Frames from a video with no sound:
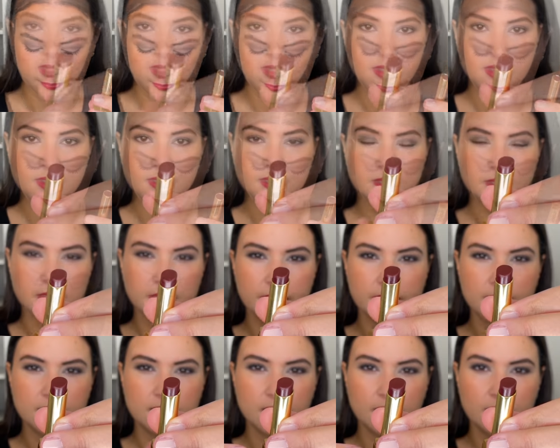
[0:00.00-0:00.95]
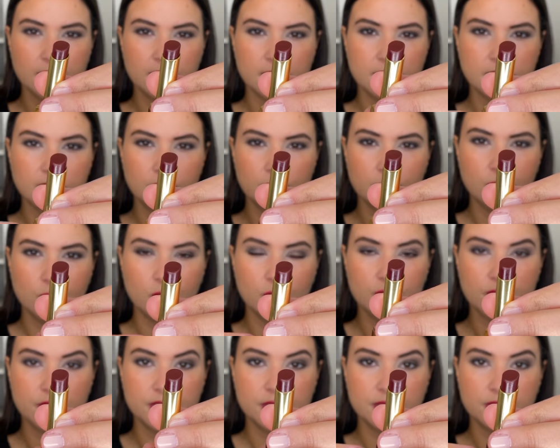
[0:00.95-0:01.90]
This is this
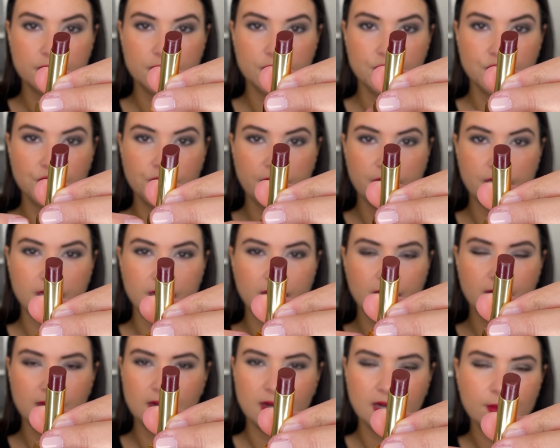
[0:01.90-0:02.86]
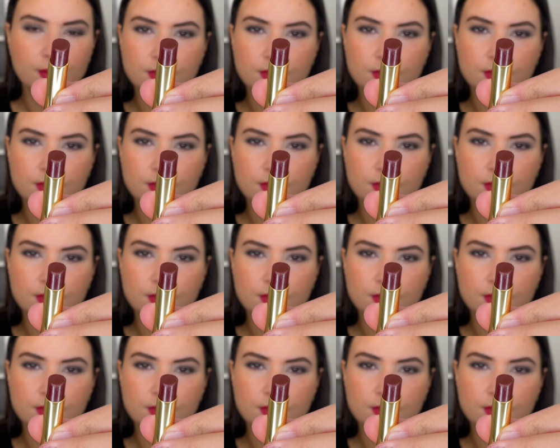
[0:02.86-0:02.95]
gorgeous shade here.